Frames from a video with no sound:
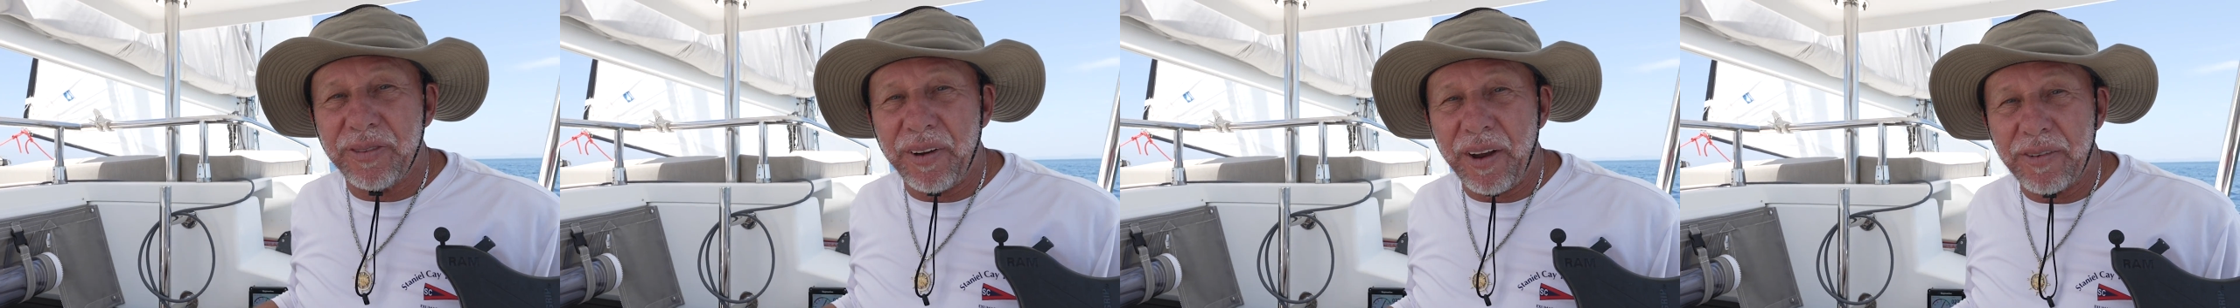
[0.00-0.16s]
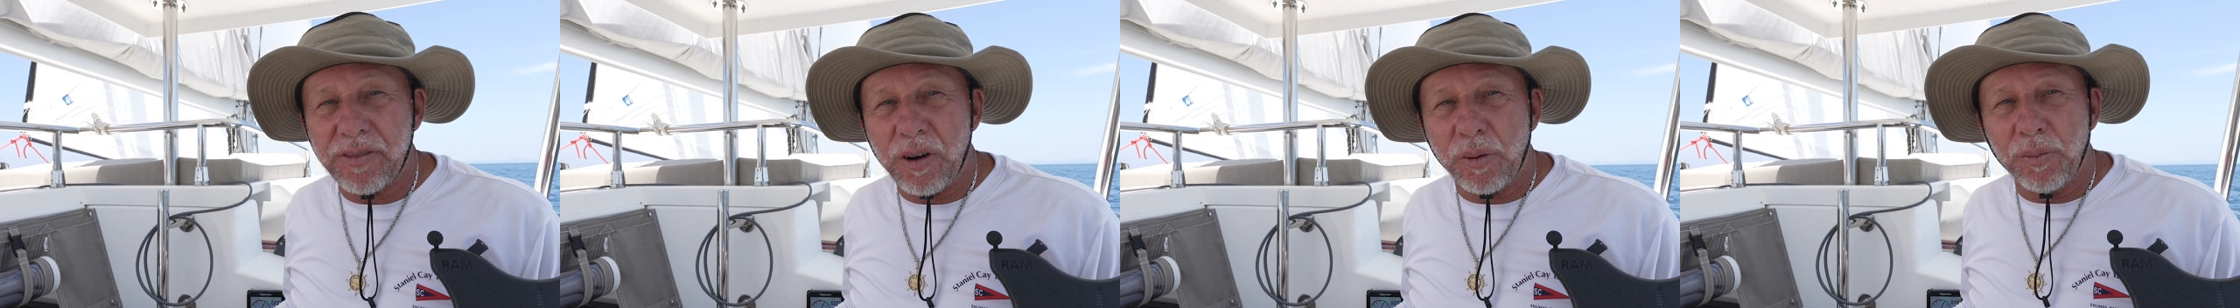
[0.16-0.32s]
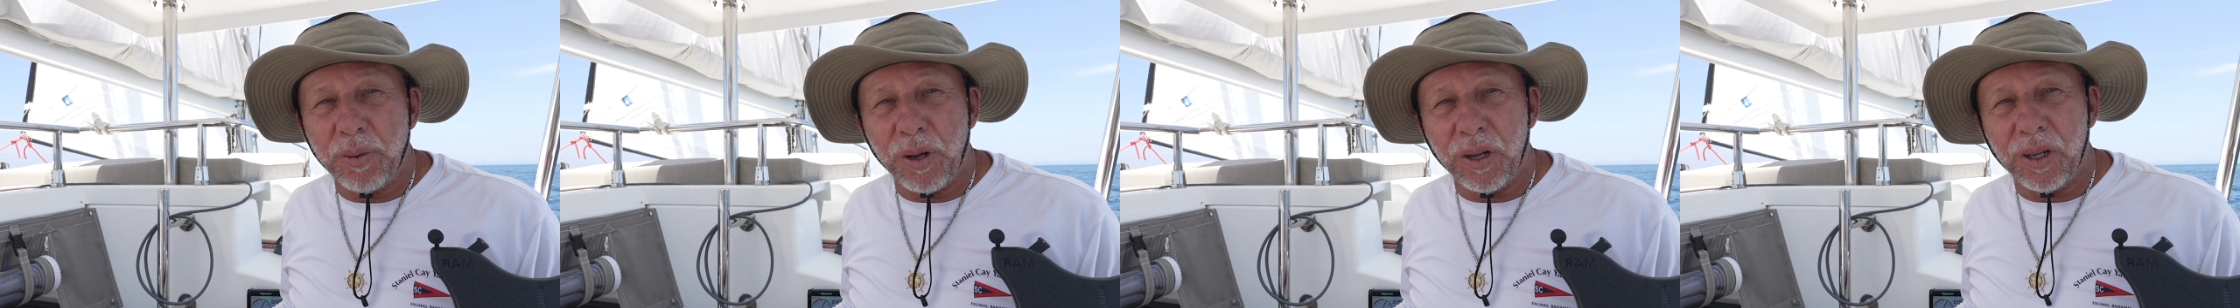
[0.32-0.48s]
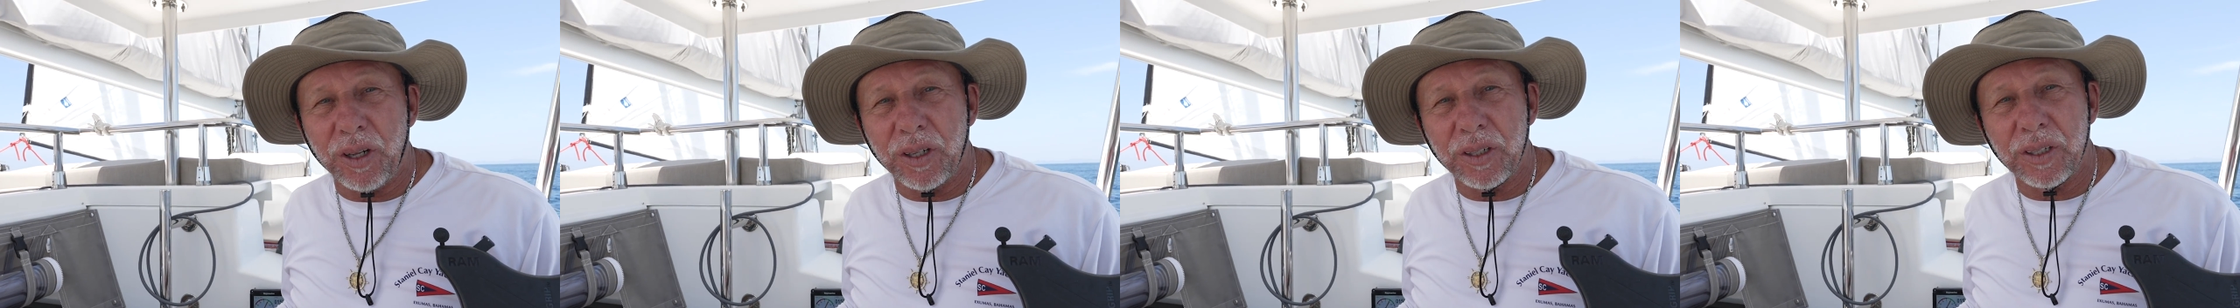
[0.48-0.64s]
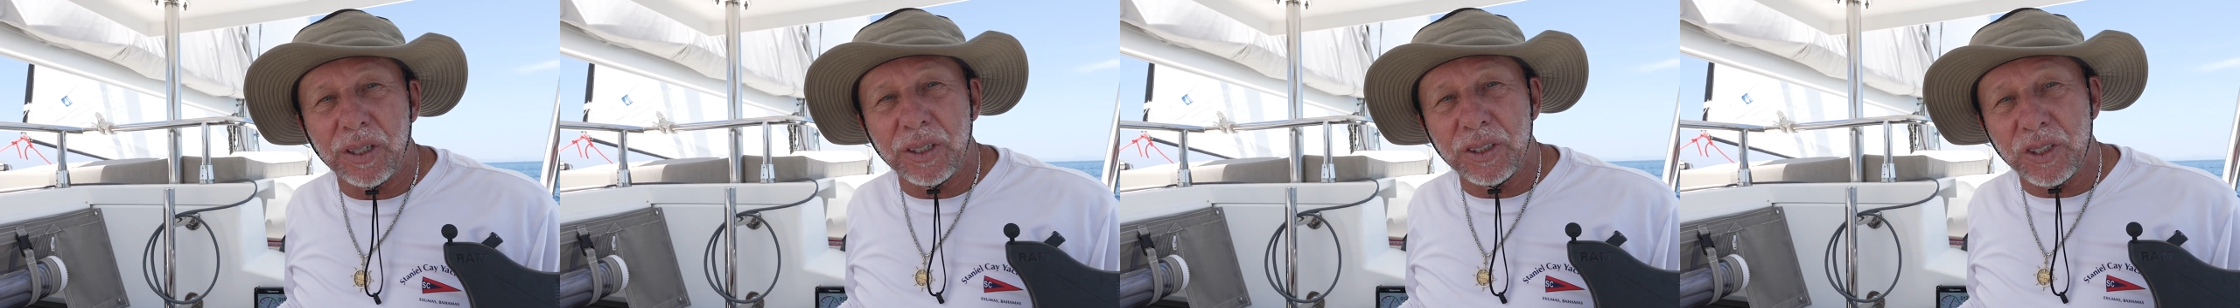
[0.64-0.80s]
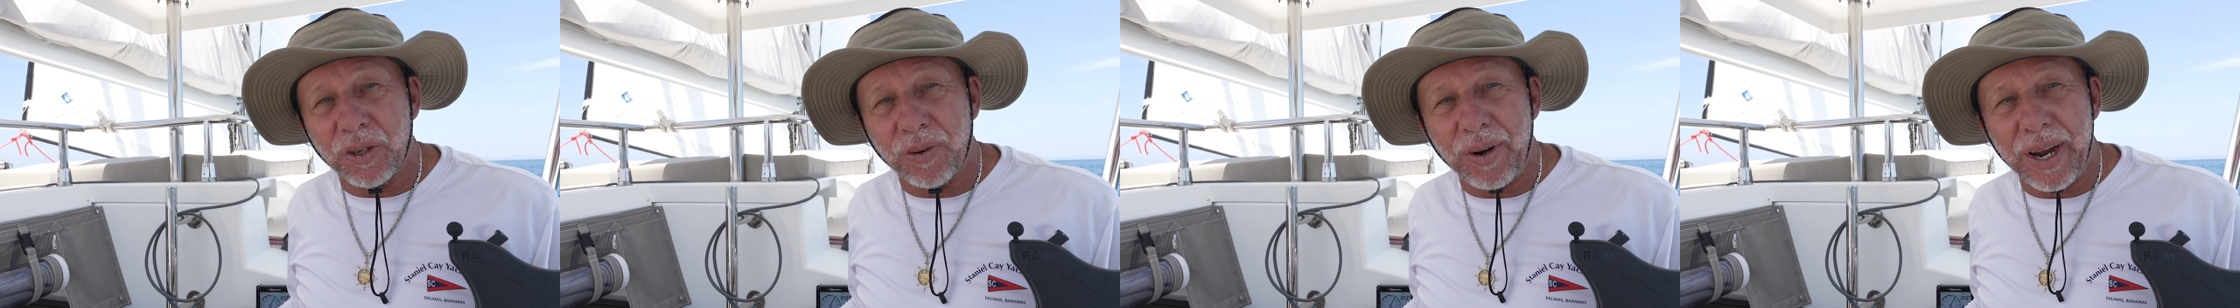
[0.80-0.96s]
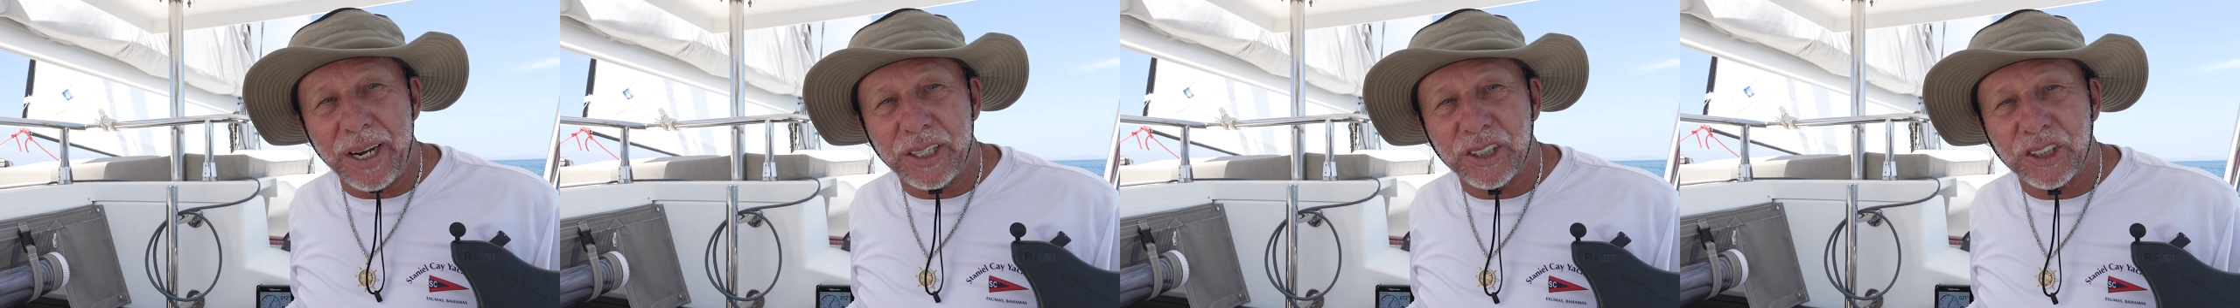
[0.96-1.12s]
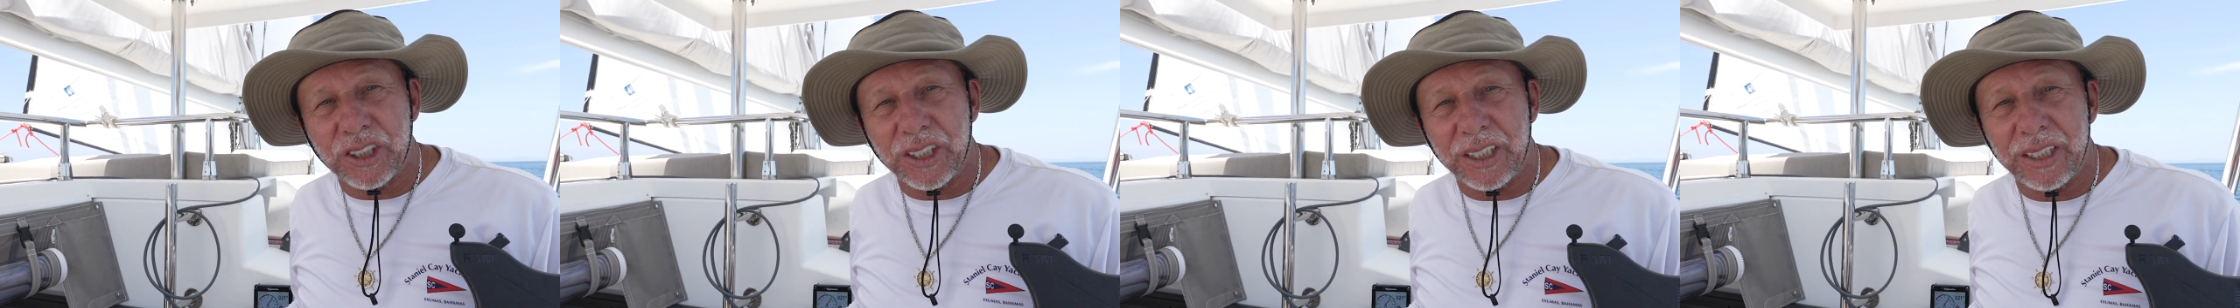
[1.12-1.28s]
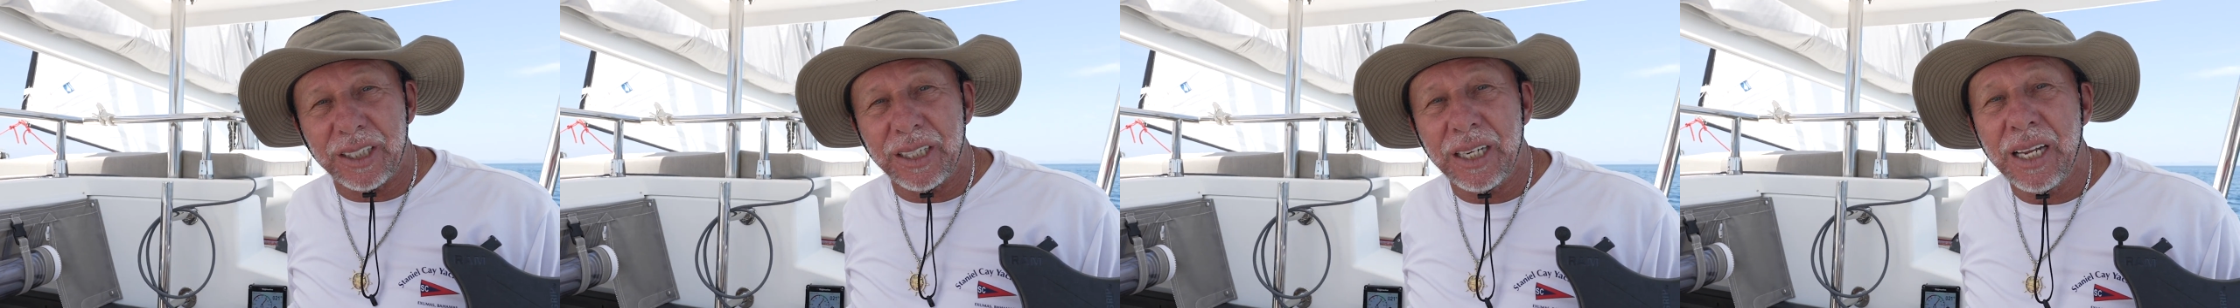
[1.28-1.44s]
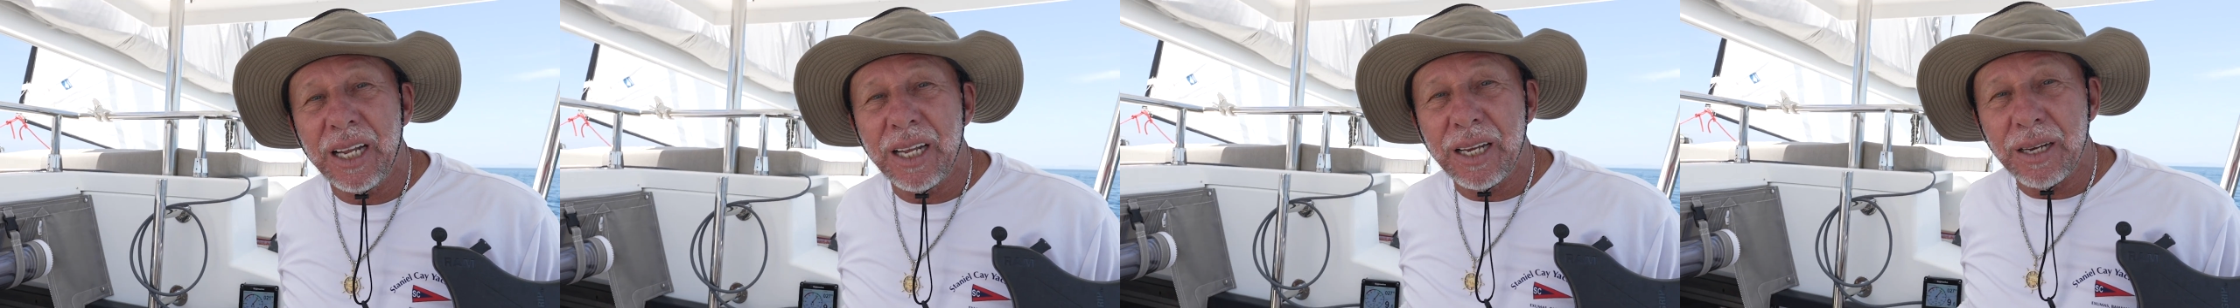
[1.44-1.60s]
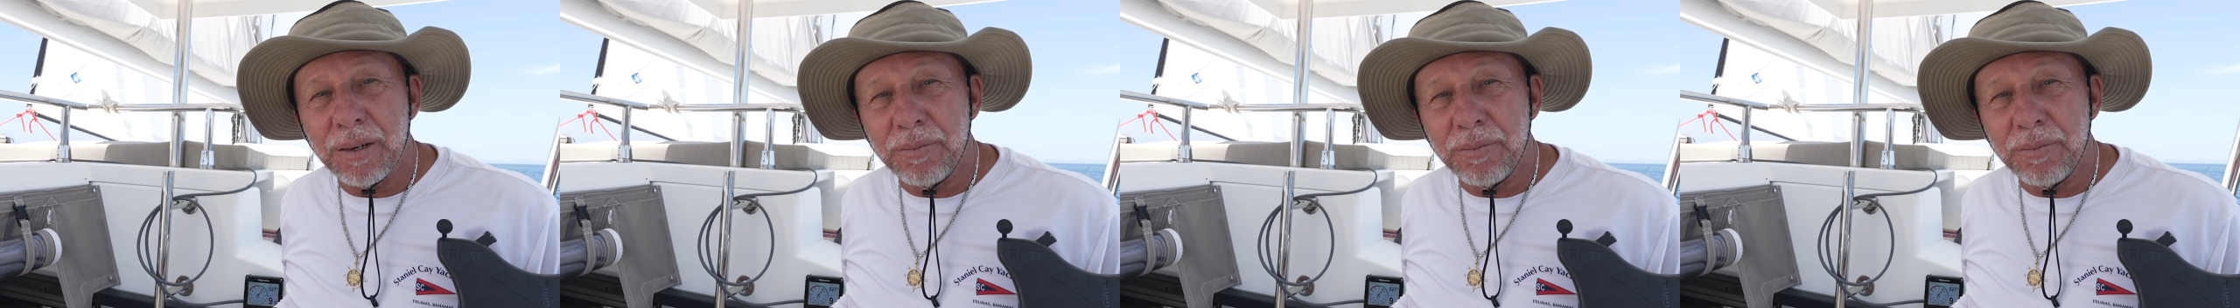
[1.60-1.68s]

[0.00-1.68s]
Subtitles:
favorable direction,